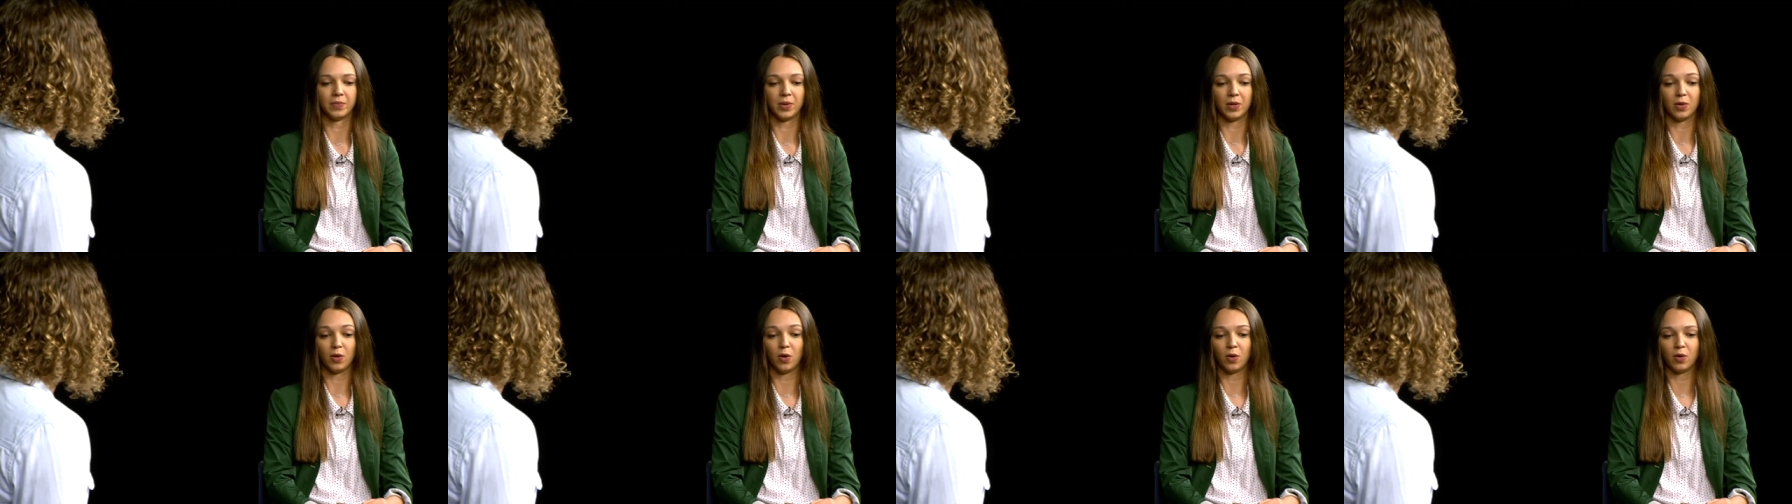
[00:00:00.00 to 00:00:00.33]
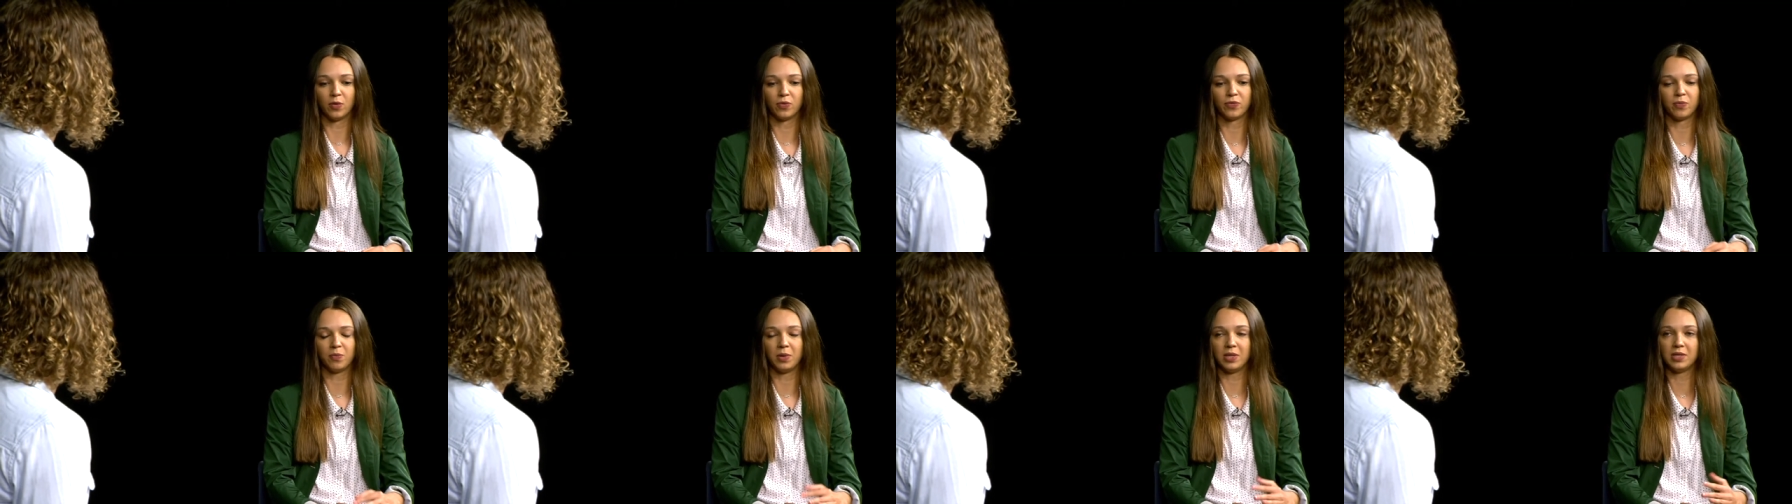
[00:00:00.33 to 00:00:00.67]
a lot of
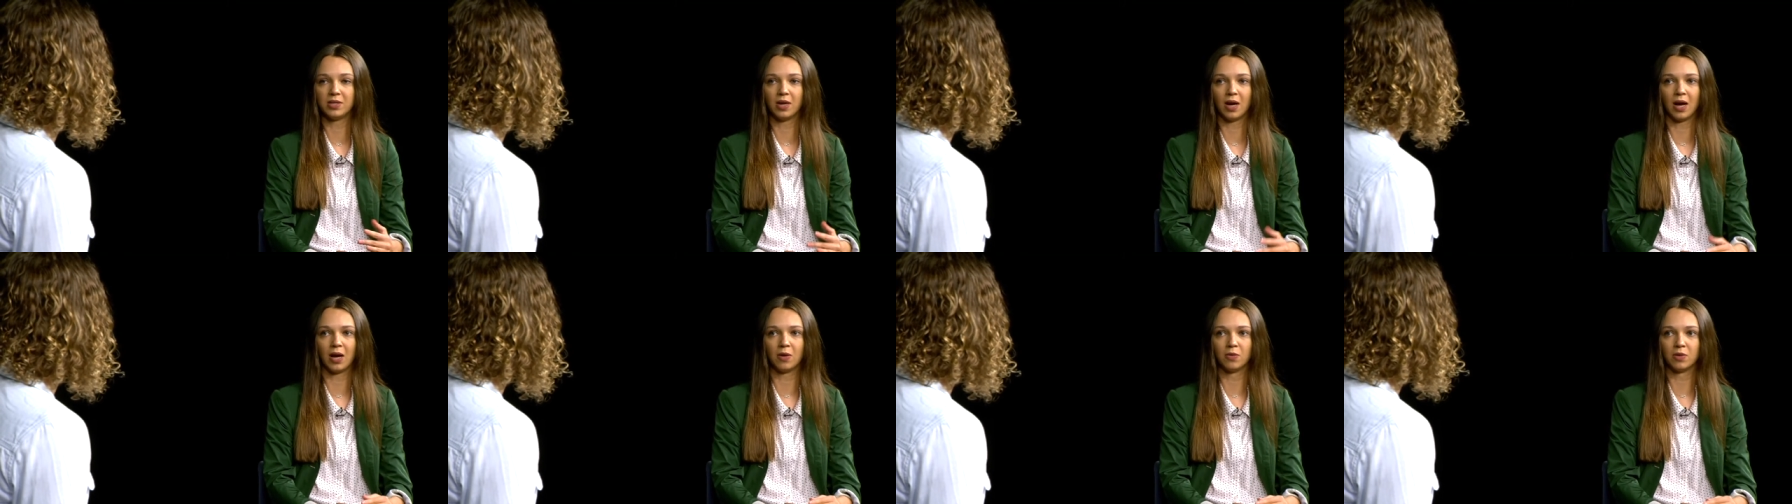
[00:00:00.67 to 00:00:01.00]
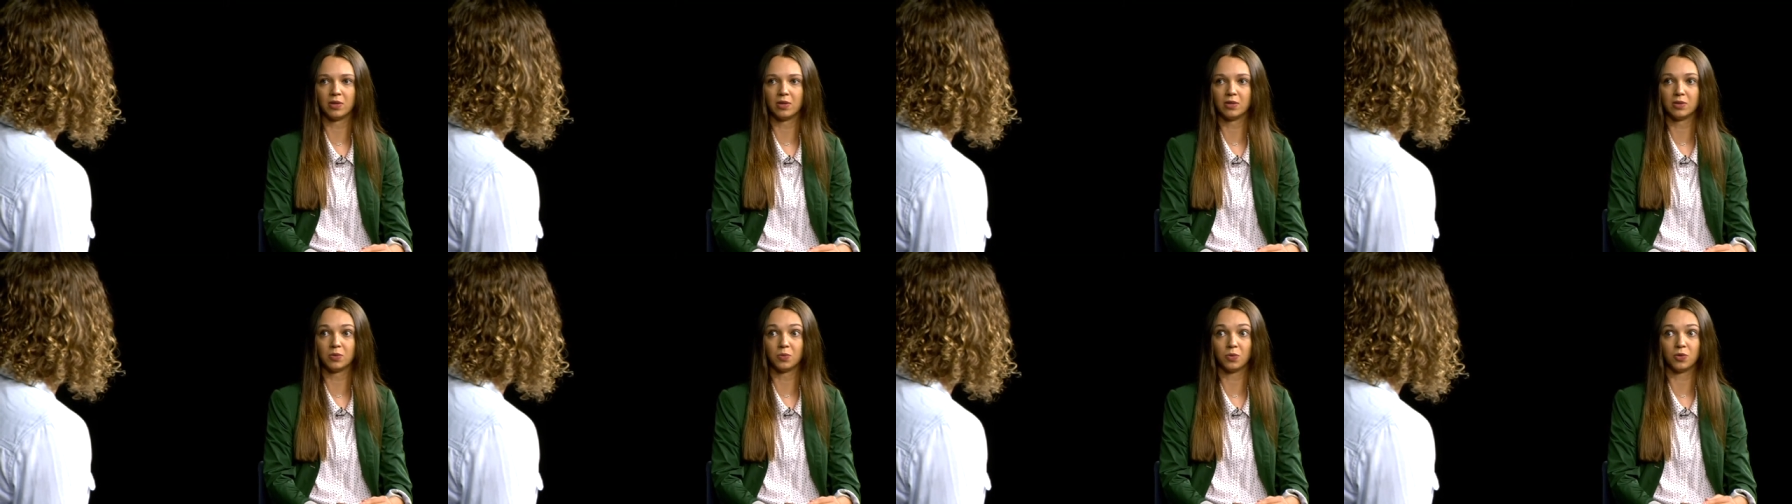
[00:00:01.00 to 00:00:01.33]
media
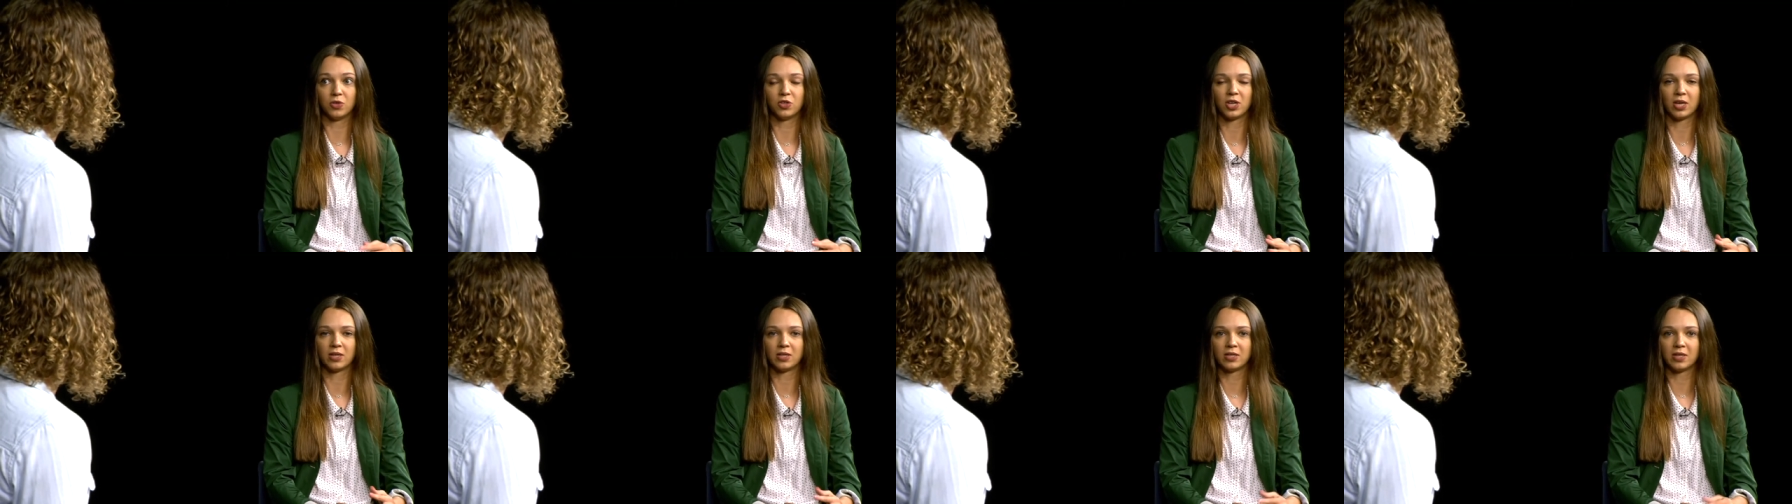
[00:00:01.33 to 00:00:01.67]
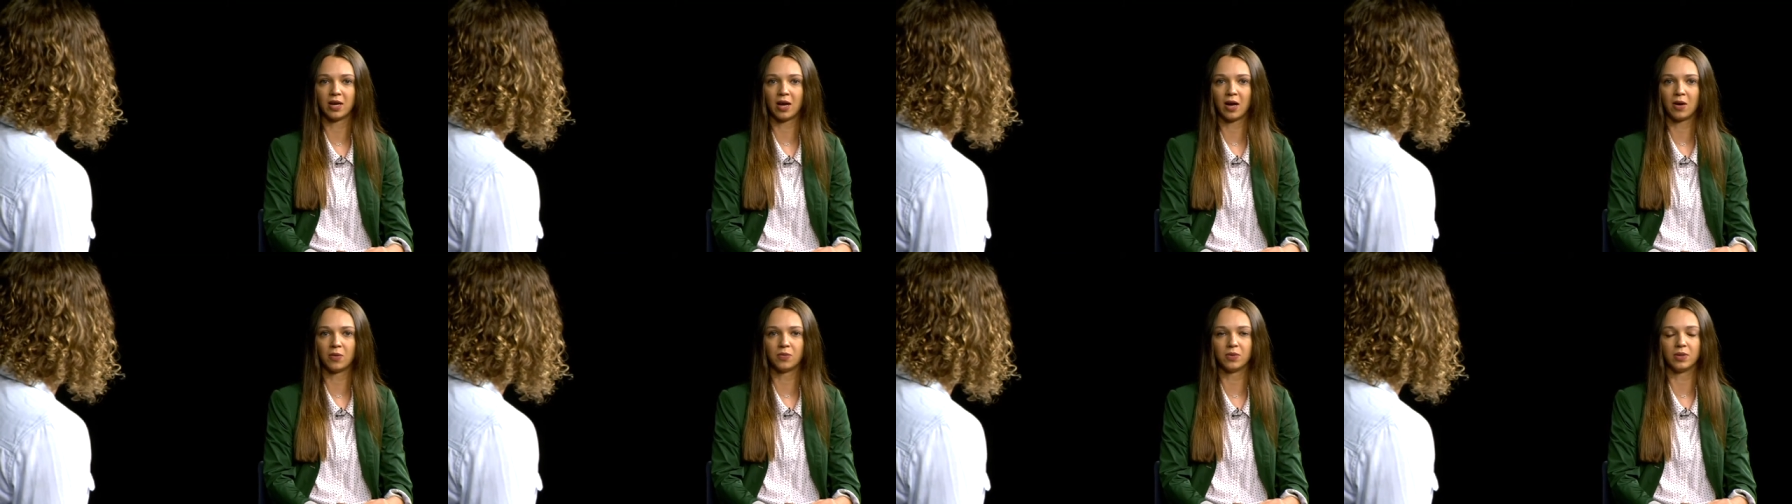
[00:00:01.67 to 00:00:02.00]
outlets were shut down,